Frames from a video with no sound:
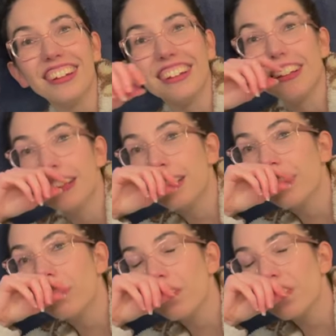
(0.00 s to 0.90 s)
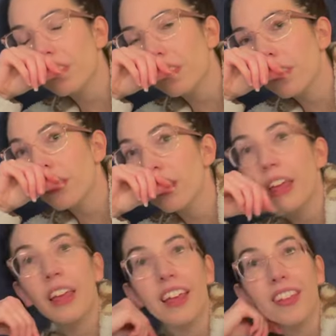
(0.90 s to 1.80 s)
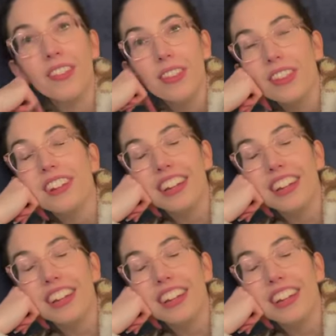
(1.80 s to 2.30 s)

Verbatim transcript: And we used to have a Velux window, because it was